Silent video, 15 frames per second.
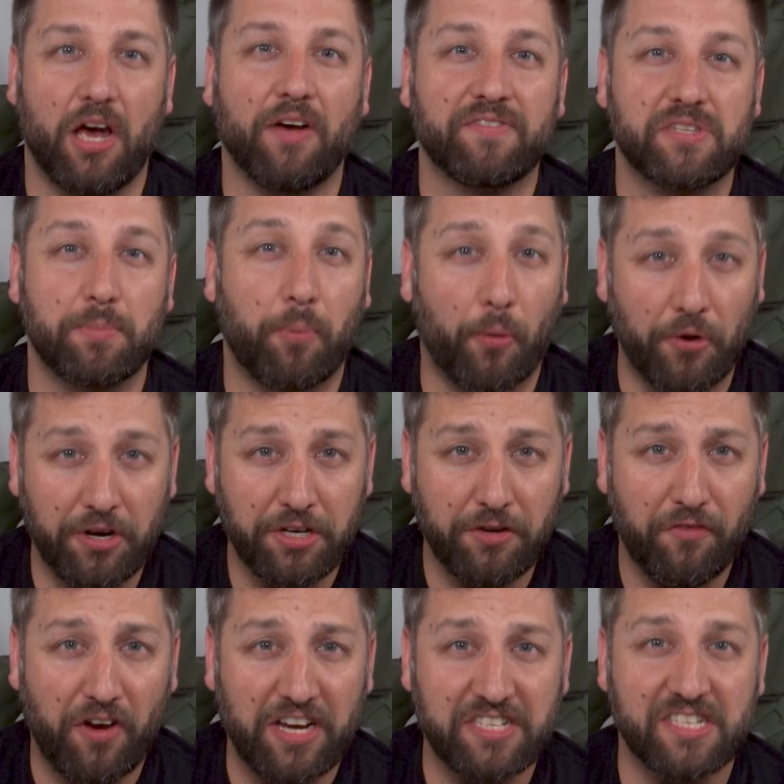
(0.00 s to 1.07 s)
of supported
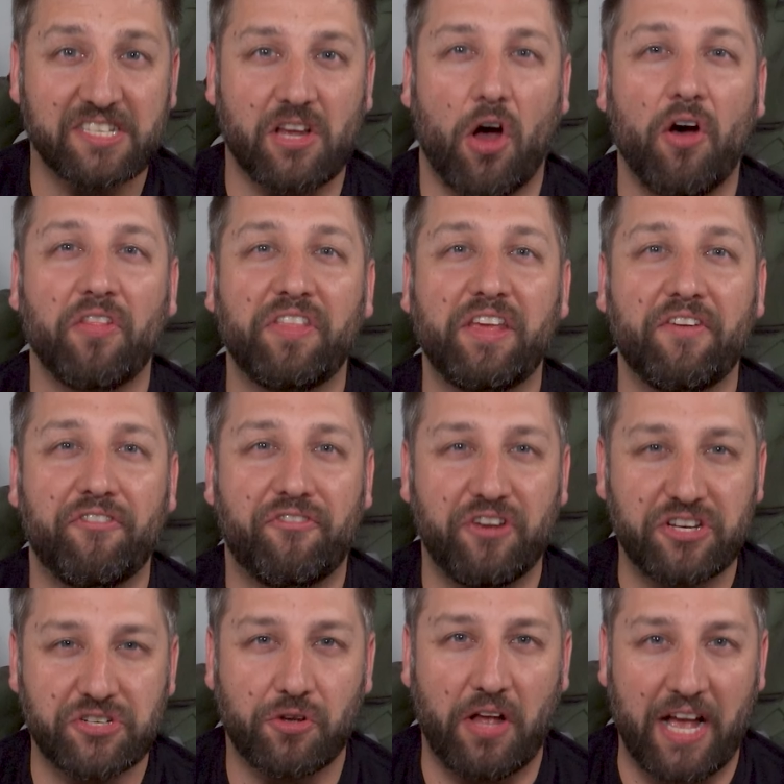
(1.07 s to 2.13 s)
devices on the
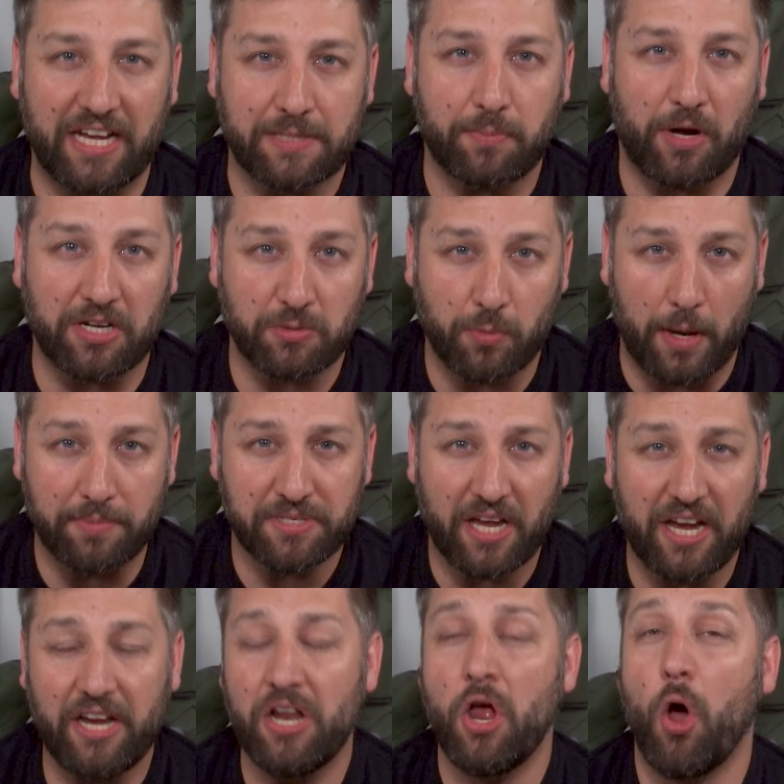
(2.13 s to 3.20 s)
official Xbox
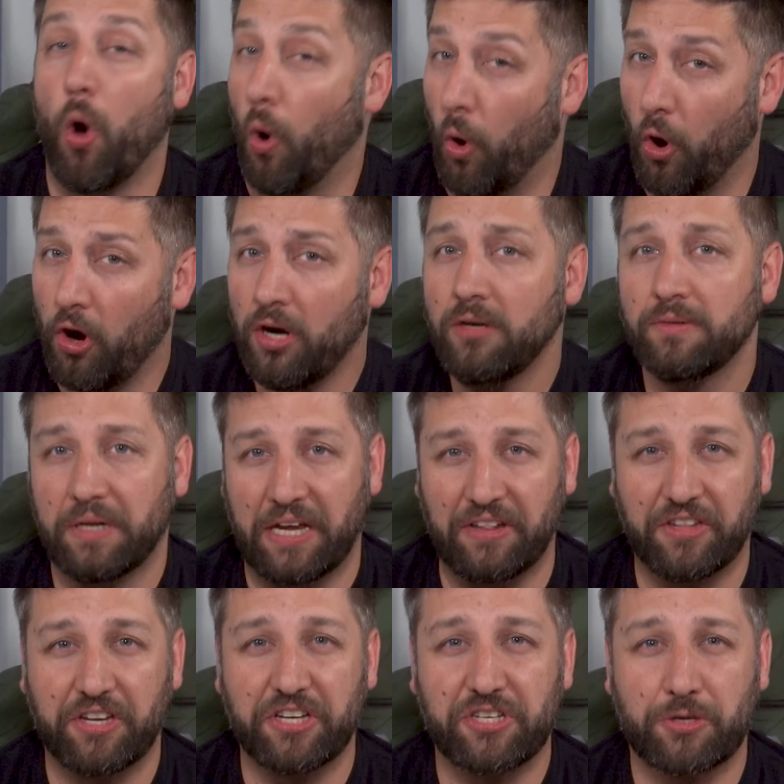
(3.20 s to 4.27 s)
website or
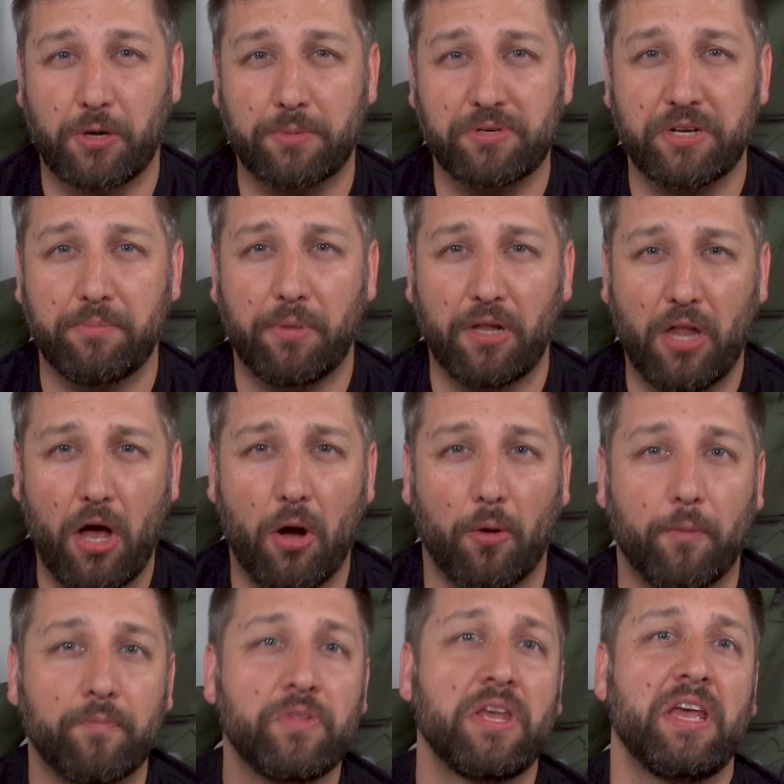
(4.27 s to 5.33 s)
in the description
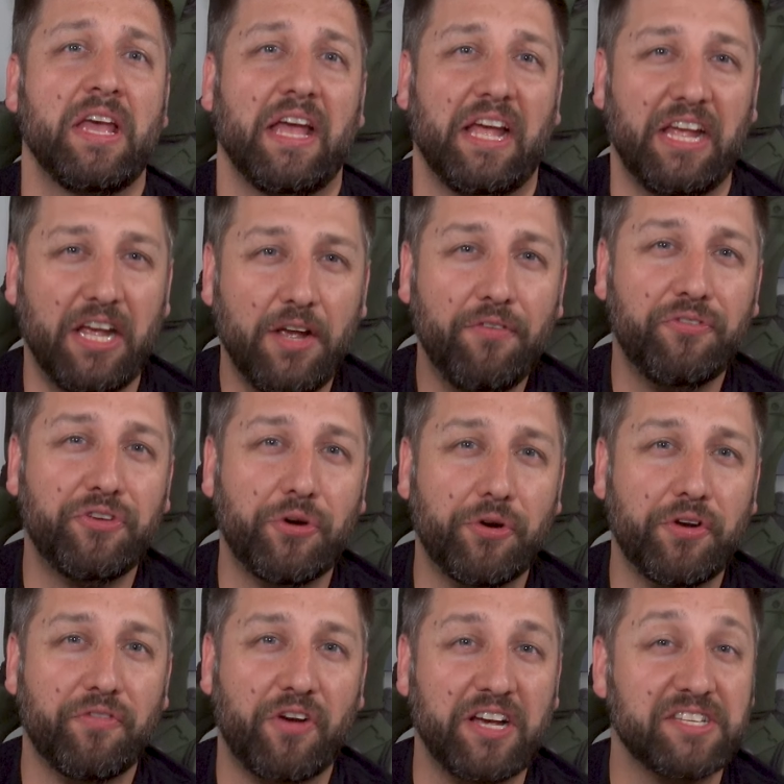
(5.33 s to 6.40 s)
below. If
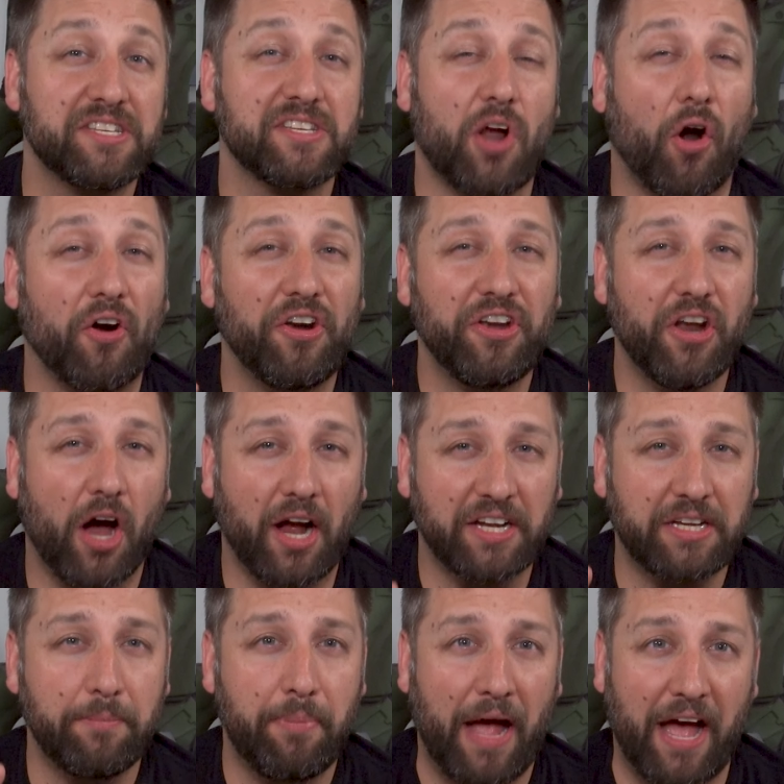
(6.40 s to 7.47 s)
your devices are
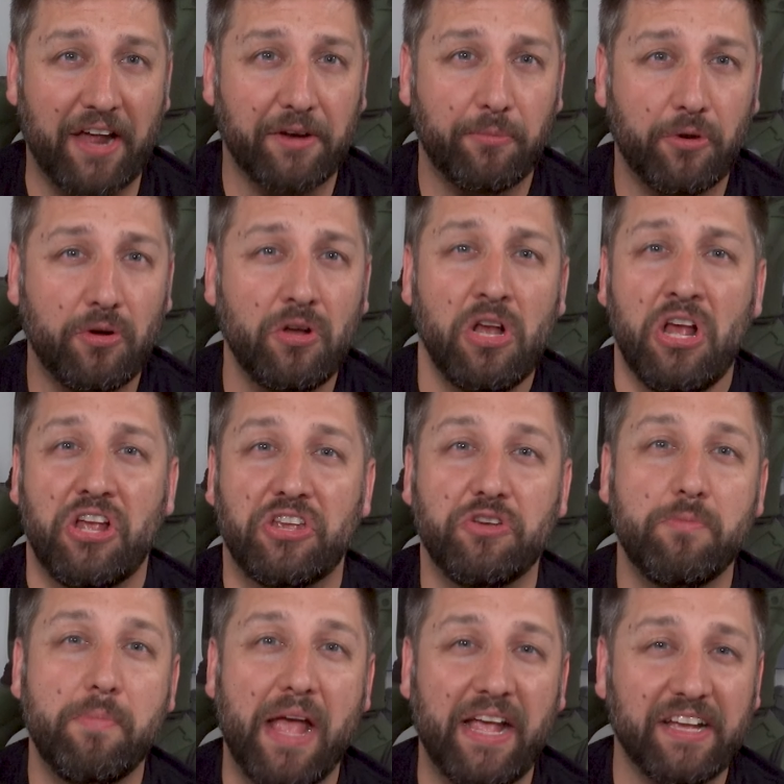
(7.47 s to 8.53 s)
not compatible,
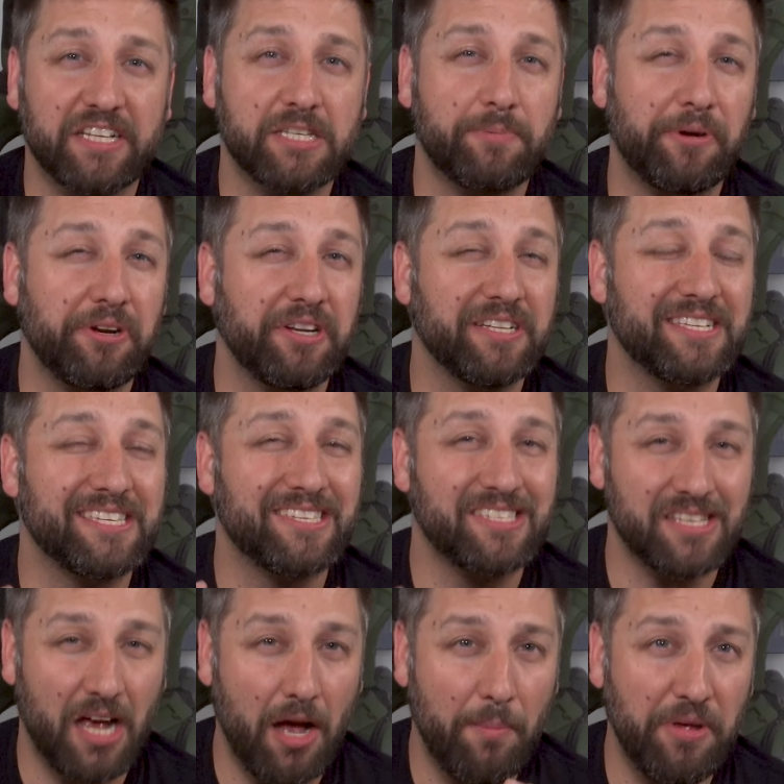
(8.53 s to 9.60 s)
you may experience
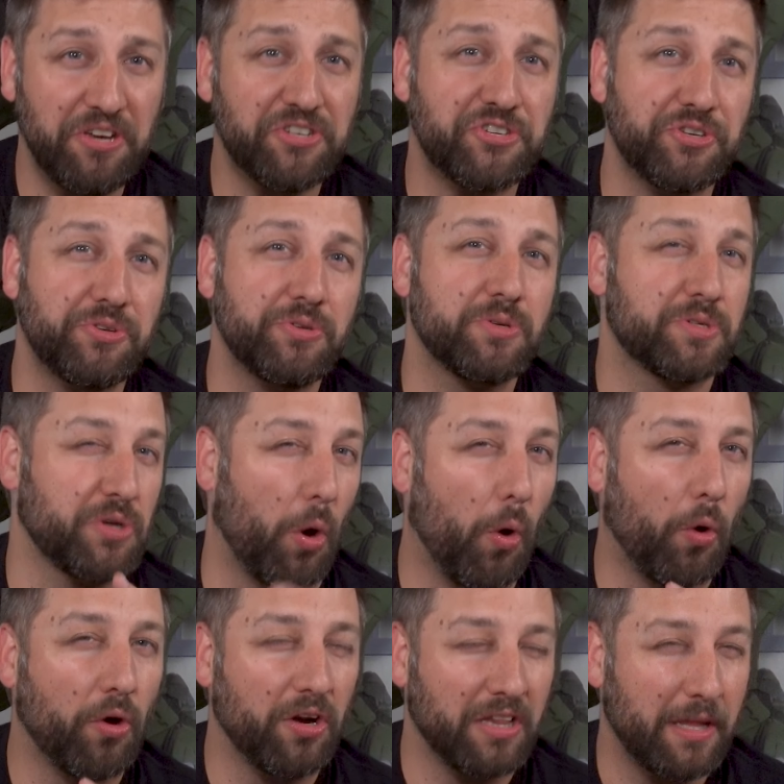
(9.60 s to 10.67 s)
some issues
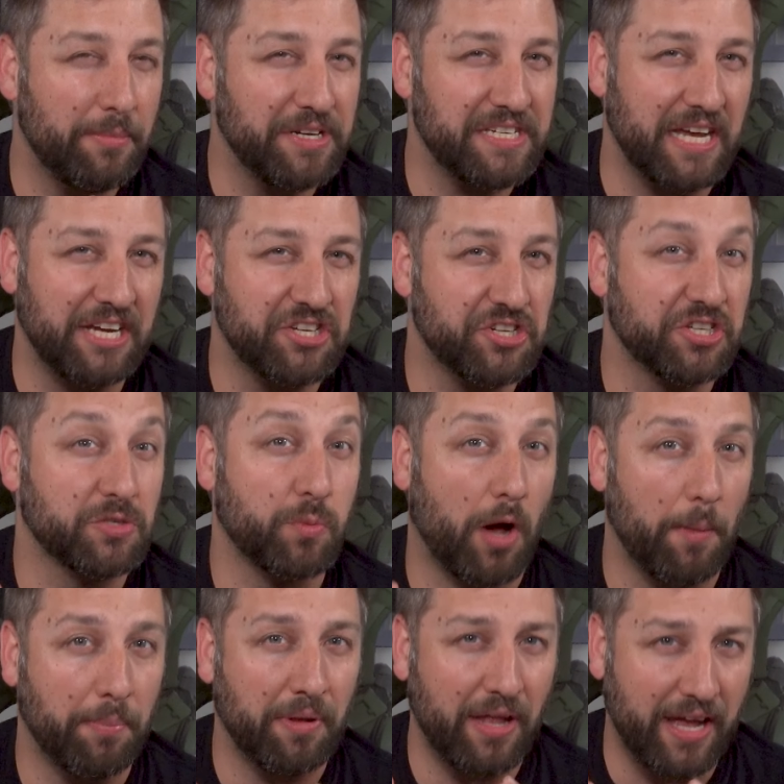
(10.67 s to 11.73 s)
or limitations
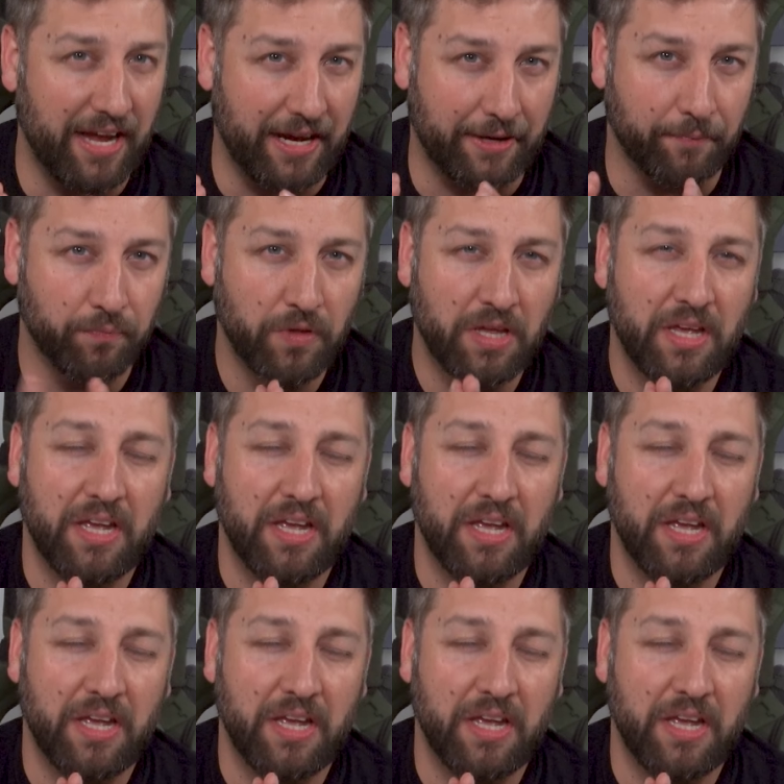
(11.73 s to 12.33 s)
while playing.